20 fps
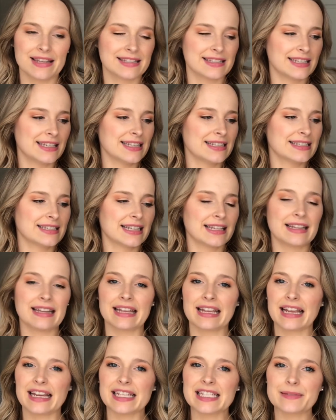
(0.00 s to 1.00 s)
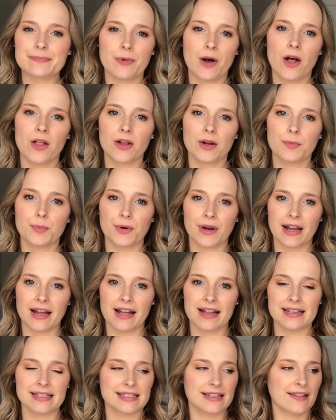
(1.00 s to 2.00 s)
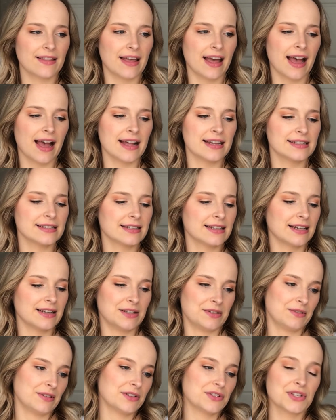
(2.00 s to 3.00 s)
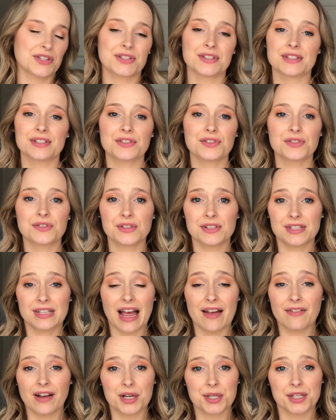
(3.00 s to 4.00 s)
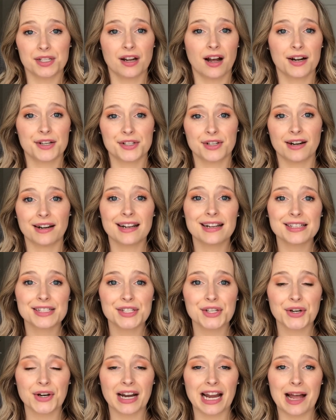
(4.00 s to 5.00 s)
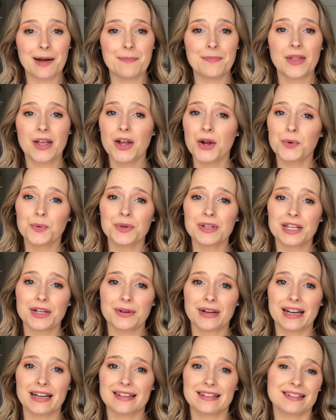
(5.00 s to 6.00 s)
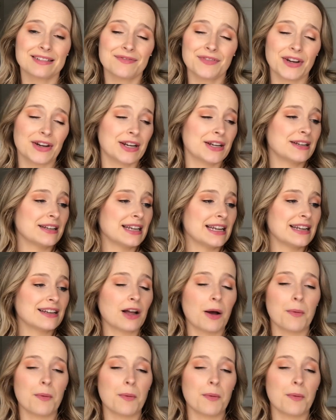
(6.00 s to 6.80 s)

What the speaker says: this is like a smaller brand that I've actually talked to her on Instagram. Really great, very neat